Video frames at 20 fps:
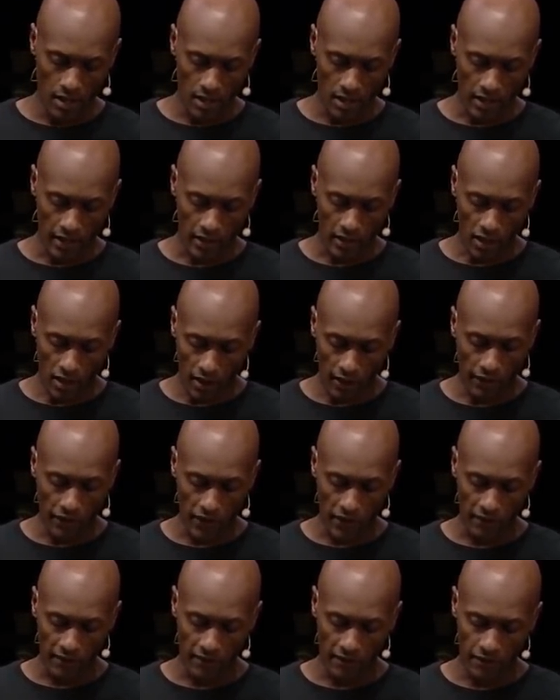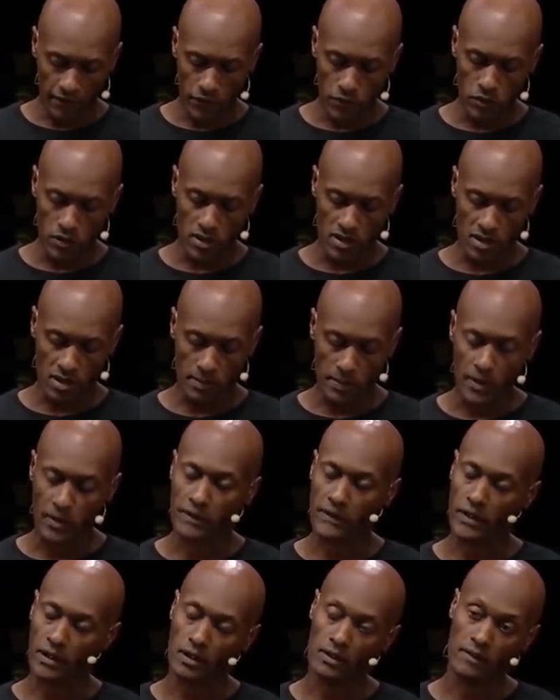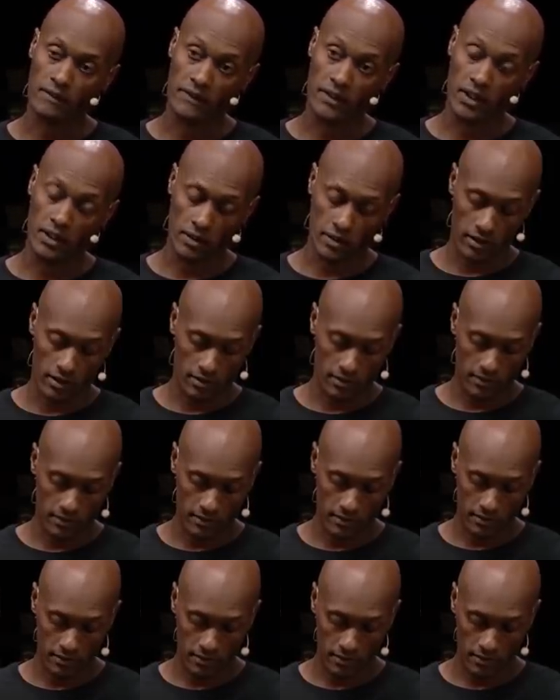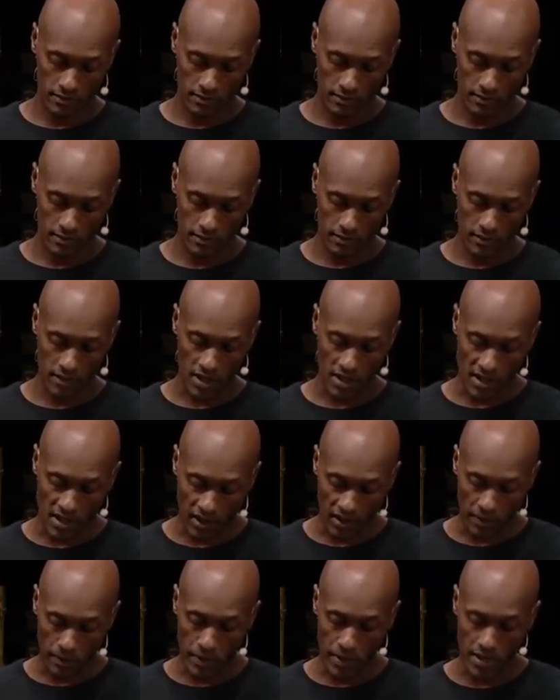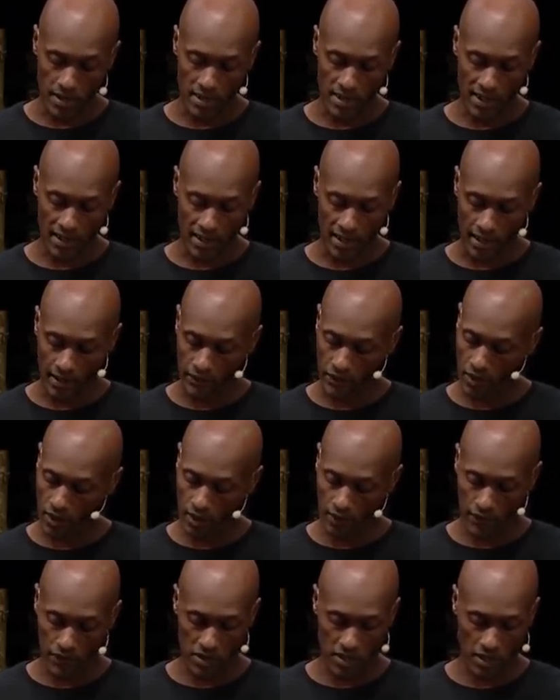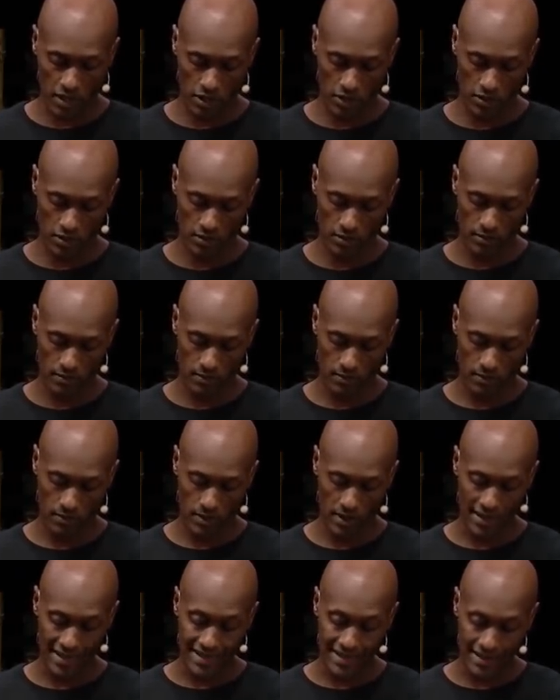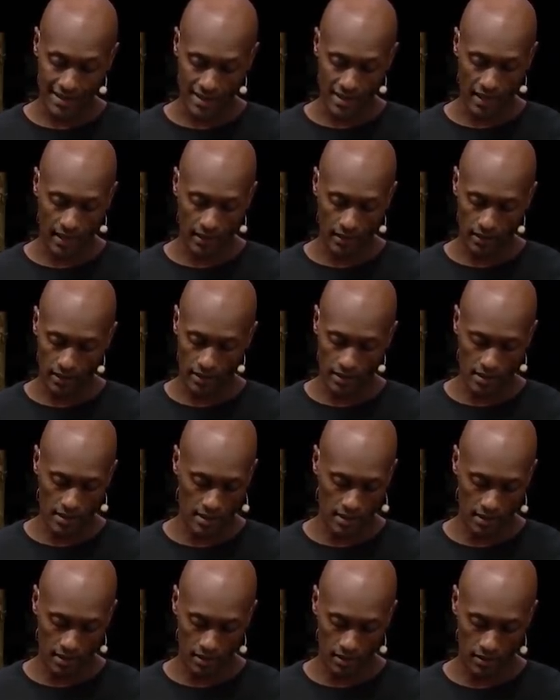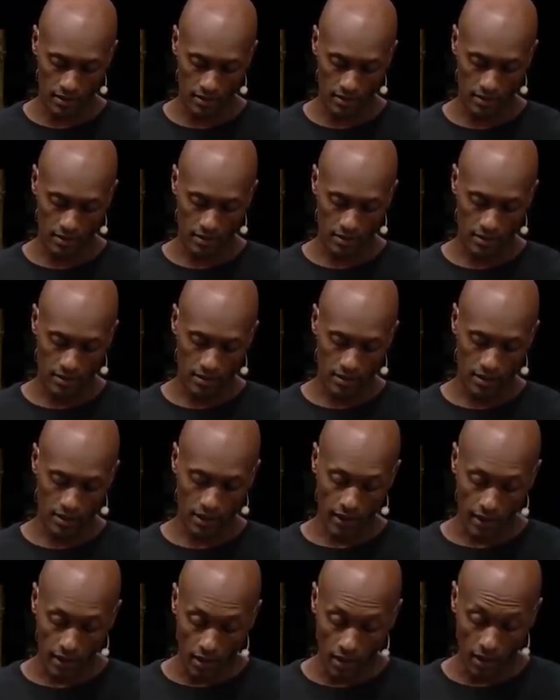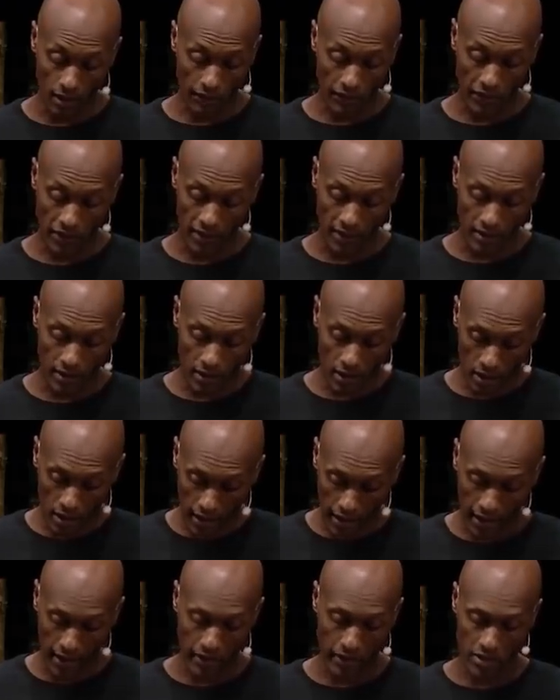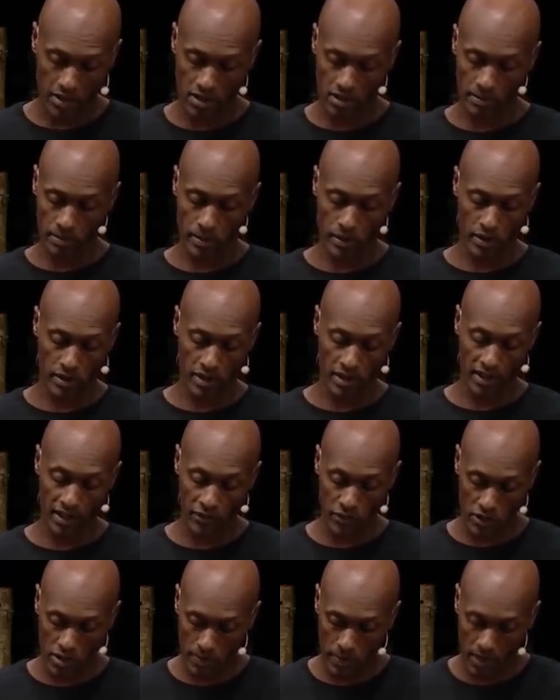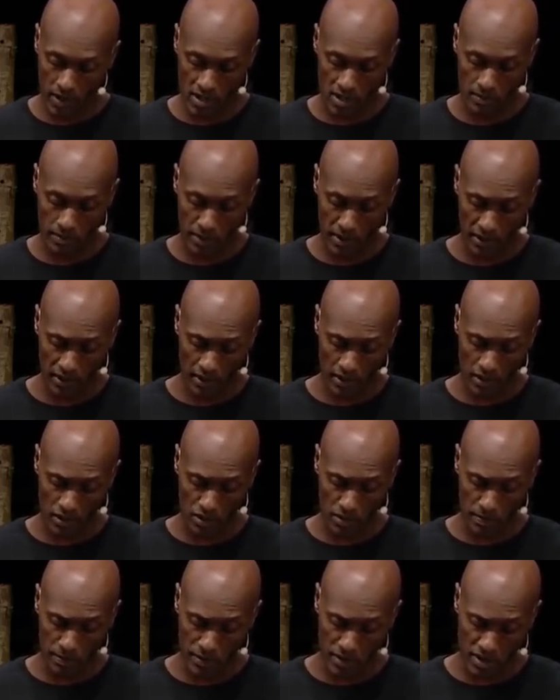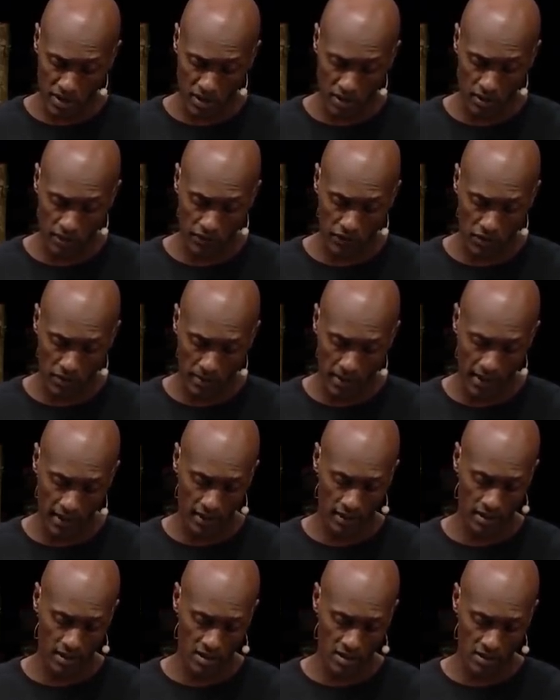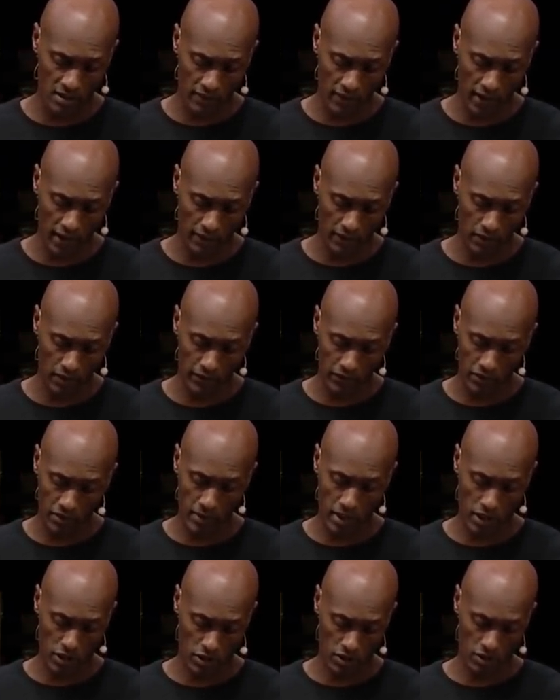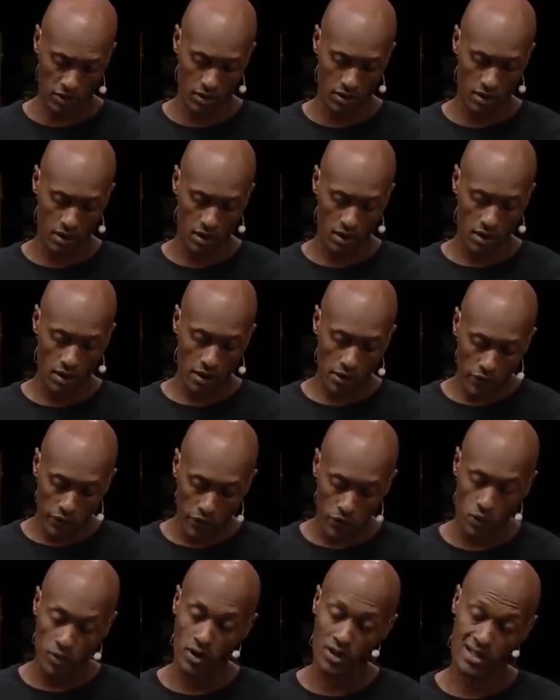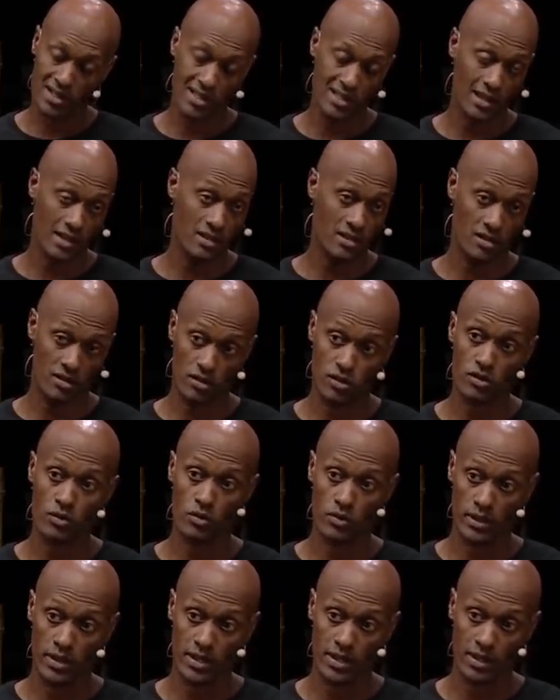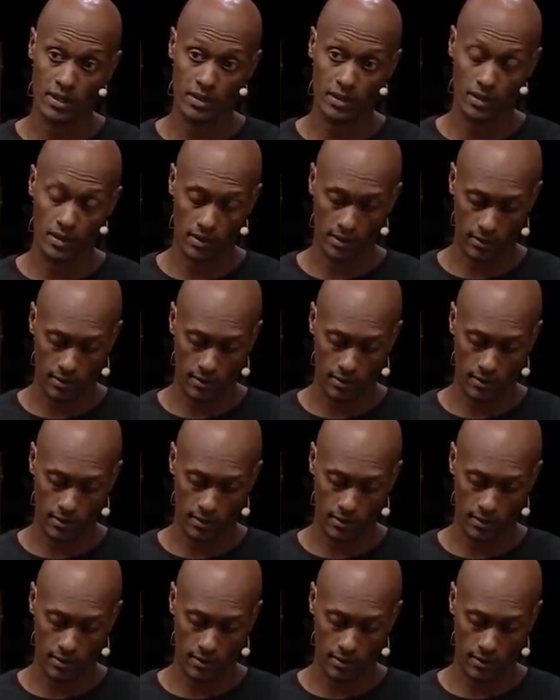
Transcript: Like coffee, food is the perfect convener, the centerpiece at every conversation. It's the silent listener. Like coffee, it carries the burden and responsibility to preserve humanity's survival information through uncensored storytelling.